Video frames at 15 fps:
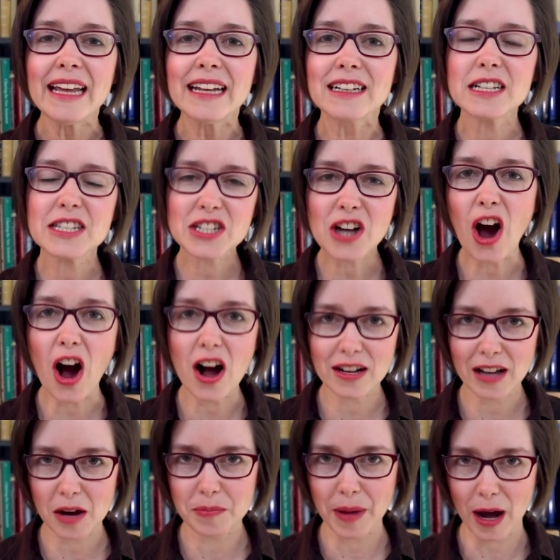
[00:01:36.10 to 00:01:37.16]
Now let's talk
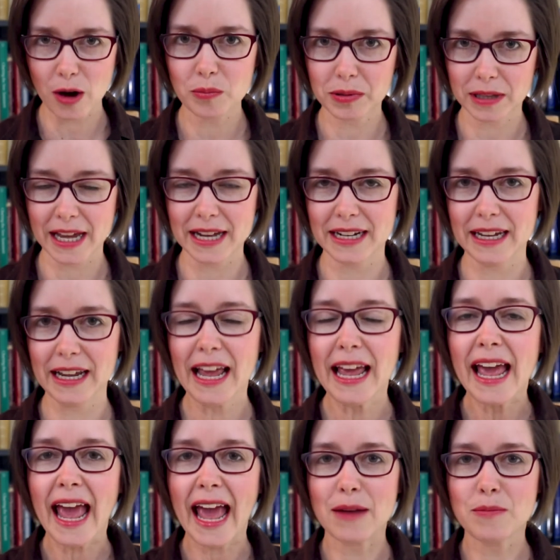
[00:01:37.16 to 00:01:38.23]
about planning
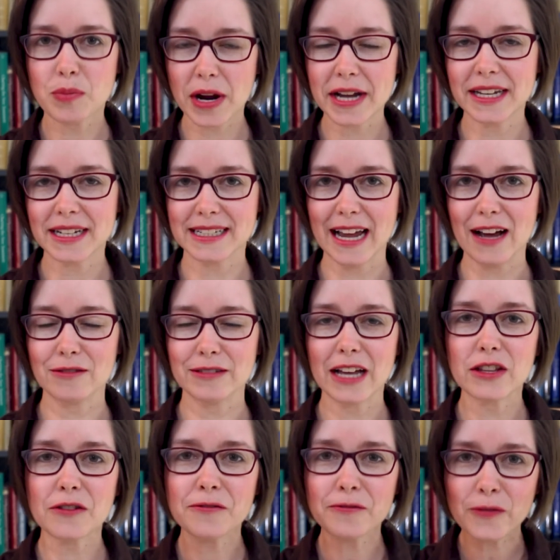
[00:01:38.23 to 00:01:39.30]
and break it down. Now
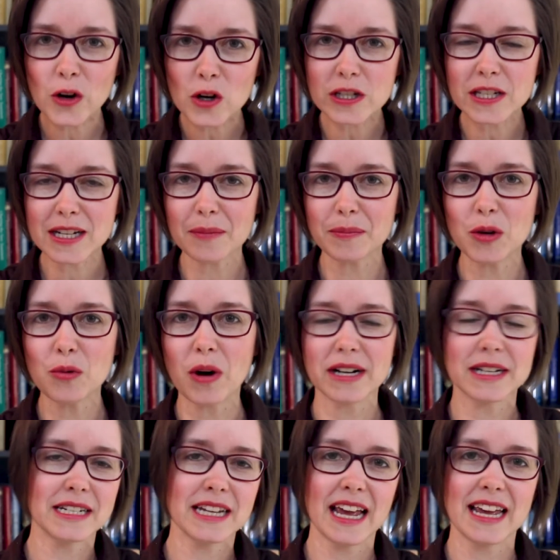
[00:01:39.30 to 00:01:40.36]
the first step you want to
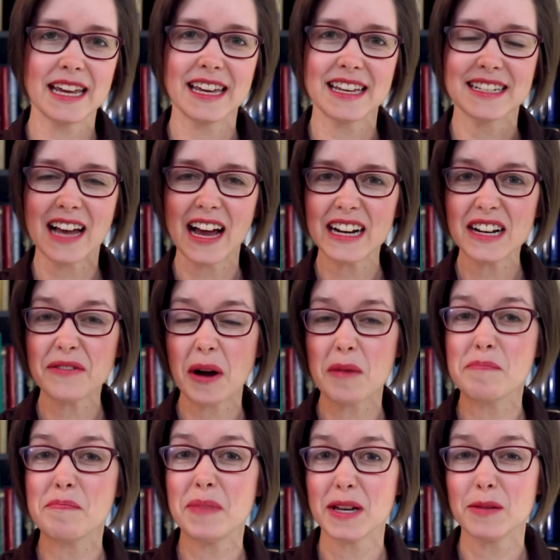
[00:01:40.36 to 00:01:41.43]
take is kind of a
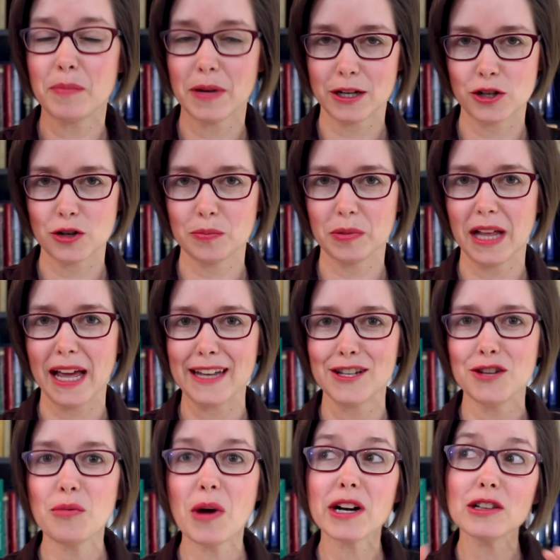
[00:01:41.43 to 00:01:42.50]
big picture plan.
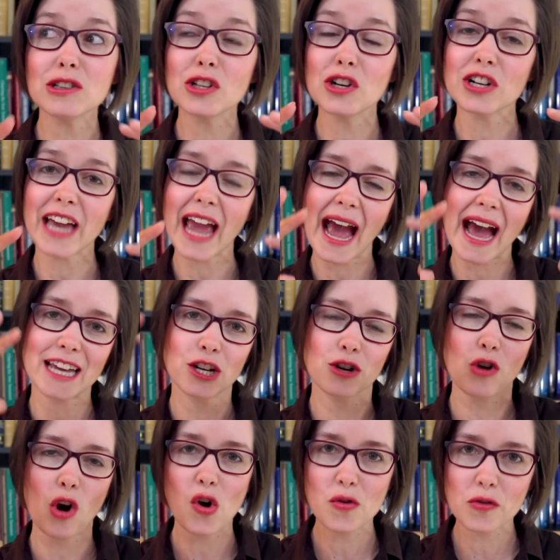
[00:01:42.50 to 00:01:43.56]
You want to look at
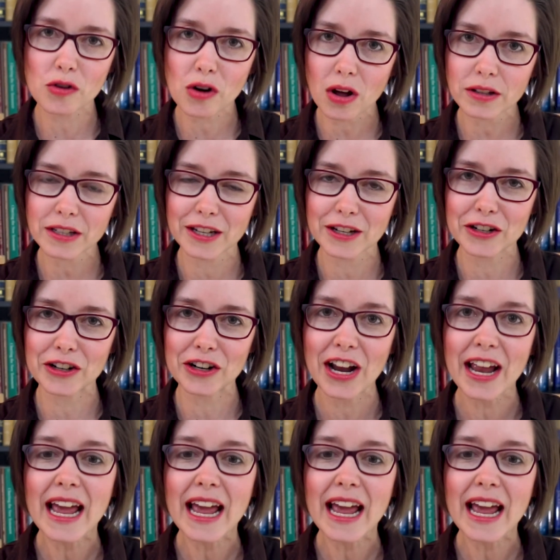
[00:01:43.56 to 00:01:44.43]
your overall year